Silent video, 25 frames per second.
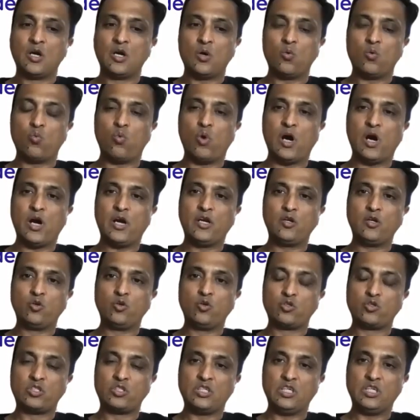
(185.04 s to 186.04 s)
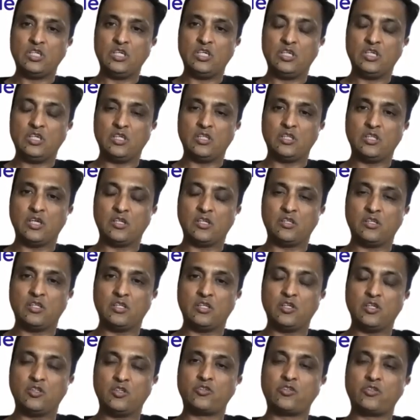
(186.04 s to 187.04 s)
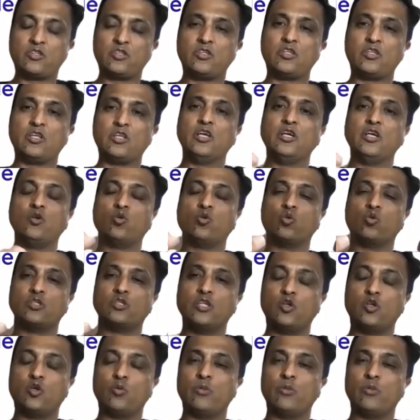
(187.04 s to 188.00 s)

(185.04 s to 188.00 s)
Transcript: why do you see that these 3 tools need to